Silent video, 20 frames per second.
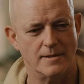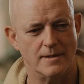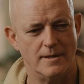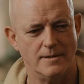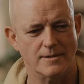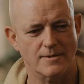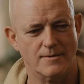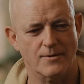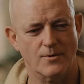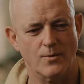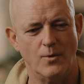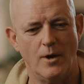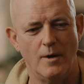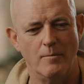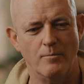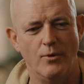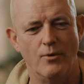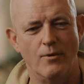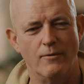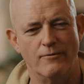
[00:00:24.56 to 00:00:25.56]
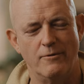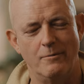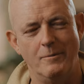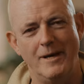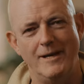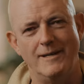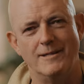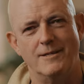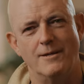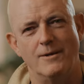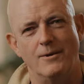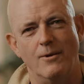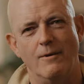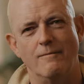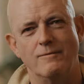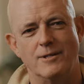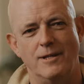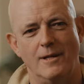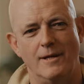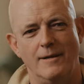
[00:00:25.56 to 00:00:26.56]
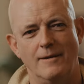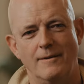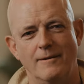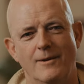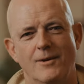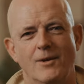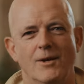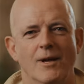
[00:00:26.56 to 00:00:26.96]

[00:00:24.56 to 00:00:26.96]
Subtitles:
It's quite important for me to obviously